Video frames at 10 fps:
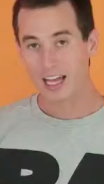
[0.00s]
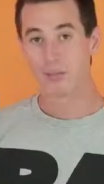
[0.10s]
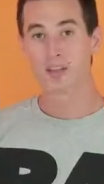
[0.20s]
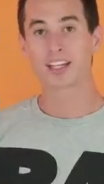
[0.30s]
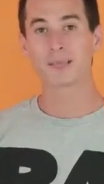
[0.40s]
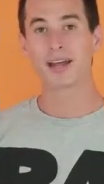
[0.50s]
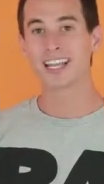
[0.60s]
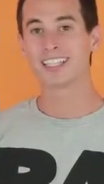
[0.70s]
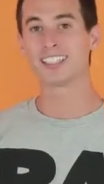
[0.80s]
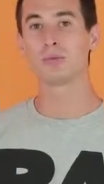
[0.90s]
and plug it
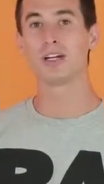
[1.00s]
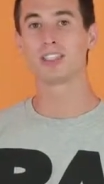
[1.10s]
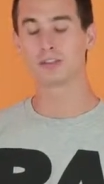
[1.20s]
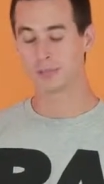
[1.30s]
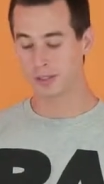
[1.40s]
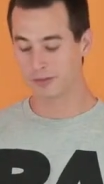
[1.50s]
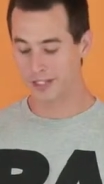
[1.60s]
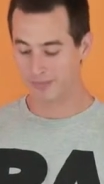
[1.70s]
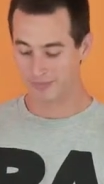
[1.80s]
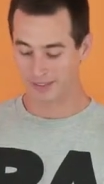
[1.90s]
back into where you
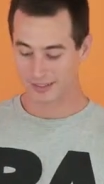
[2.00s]
removed it.